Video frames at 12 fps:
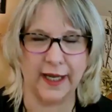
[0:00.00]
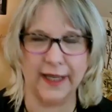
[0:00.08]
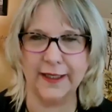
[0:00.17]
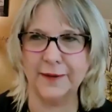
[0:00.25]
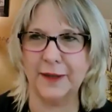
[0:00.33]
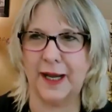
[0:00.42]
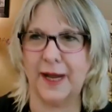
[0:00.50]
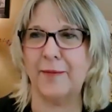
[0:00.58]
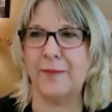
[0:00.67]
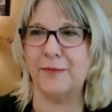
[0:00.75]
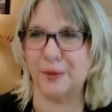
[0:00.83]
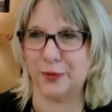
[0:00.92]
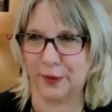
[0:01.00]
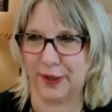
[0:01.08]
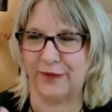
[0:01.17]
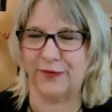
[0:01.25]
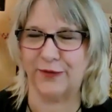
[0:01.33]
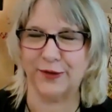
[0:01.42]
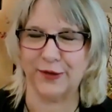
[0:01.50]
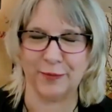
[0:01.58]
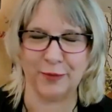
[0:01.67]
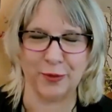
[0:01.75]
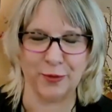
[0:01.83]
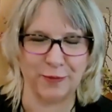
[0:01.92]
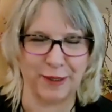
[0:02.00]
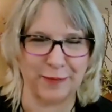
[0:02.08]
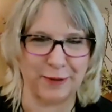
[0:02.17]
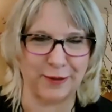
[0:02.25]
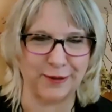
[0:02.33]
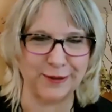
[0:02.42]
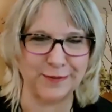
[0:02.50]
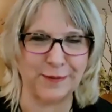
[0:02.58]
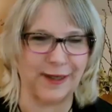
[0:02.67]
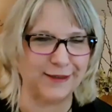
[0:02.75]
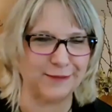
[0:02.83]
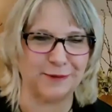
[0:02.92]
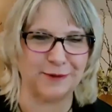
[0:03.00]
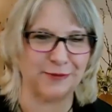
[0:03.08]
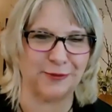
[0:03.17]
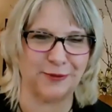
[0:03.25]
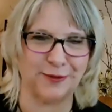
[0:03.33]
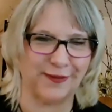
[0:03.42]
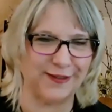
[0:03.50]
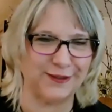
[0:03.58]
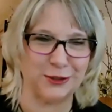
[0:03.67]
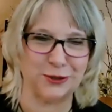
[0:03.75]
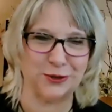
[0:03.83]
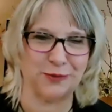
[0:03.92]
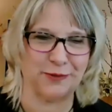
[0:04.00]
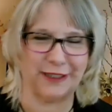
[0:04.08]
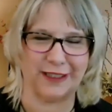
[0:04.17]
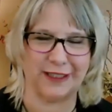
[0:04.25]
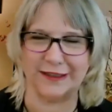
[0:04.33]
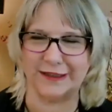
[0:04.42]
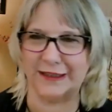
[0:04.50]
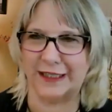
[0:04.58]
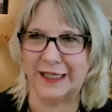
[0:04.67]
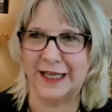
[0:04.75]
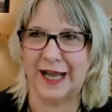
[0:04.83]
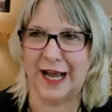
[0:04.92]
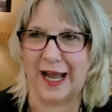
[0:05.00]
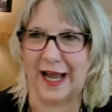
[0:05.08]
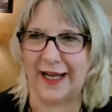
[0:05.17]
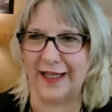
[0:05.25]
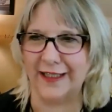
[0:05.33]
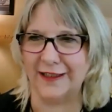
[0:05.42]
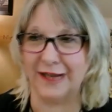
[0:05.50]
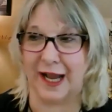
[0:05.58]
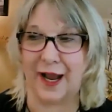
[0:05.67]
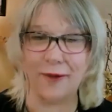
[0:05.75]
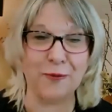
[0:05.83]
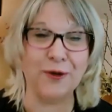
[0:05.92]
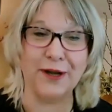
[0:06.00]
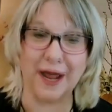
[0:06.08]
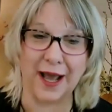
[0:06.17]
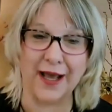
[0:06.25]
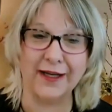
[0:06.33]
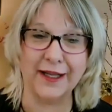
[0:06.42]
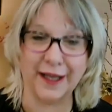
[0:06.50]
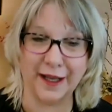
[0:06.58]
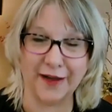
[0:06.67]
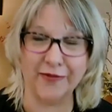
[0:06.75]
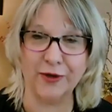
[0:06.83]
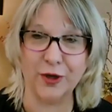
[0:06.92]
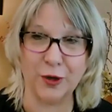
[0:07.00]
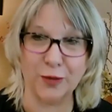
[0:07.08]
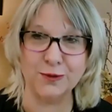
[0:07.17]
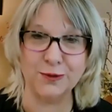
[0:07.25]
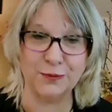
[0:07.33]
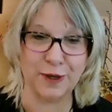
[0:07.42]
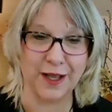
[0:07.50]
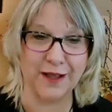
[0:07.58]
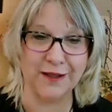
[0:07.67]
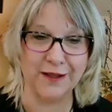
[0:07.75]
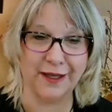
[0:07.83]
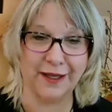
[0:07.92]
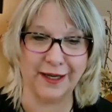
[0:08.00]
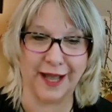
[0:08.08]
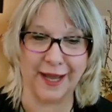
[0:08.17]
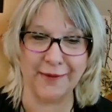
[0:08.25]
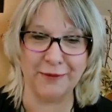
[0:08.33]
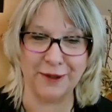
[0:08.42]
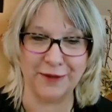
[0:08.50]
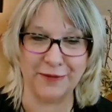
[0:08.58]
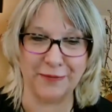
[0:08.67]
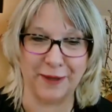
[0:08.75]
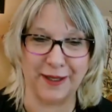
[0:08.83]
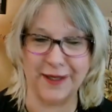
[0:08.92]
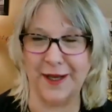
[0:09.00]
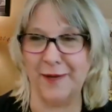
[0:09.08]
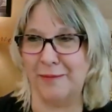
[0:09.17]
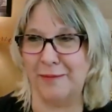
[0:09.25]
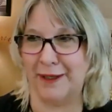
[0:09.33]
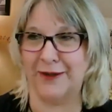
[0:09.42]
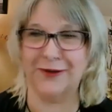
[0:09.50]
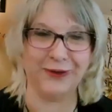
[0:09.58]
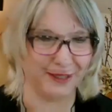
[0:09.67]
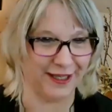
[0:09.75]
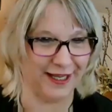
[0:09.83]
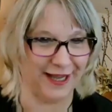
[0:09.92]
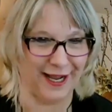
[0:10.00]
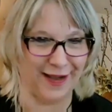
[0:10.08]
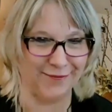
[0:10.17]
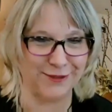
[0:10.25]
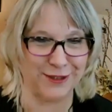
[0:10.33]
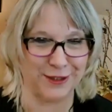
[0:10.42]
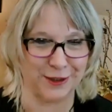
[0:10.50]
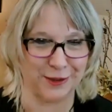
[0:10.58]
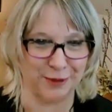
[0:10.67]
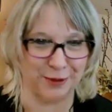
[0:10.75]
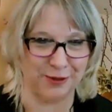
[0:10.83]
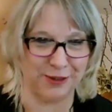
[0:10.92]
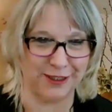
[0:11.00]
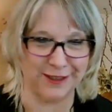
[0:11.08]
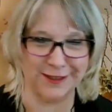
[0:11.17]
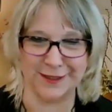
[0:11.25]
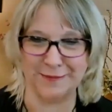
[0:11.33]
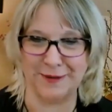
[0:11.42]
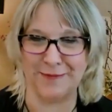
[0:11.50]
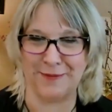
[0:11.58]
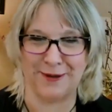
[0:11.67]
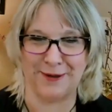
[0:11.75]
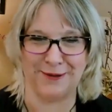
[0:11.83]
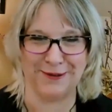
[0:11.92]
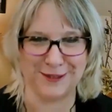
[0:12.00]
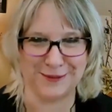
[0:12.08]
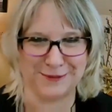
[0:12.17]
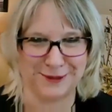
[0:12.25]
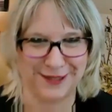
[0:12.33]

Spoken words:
I'm grateful that both of my parents passed before then too, because I would not have coped well, and I would have been a bear and a half to the communities that my parents were